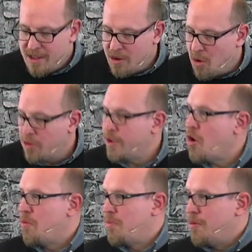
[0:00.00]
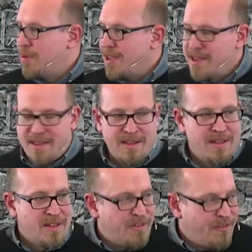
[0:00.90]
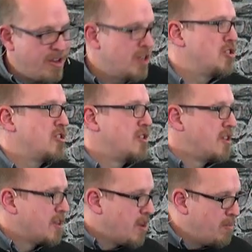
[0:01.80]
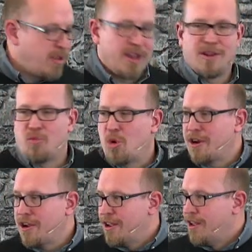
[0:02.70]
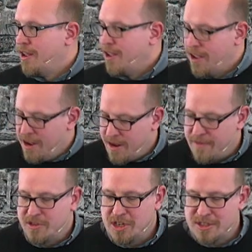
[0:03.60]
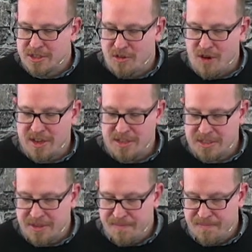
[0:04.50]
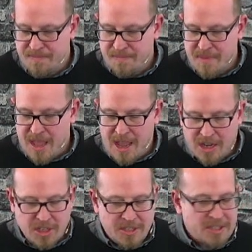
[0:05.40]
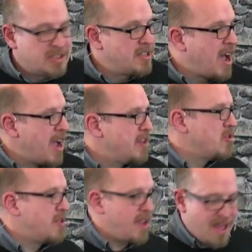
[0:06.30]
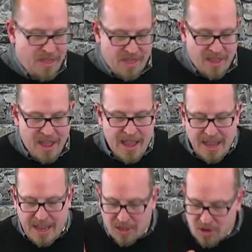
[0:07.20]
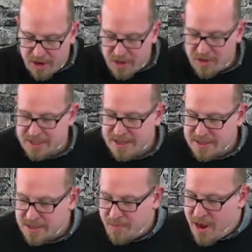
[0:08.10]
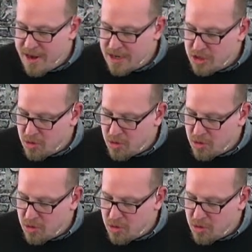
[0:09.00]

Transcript: Your only hope will be the finished, completed work of Jesus Christ. Jesus died your death he took your sins upon his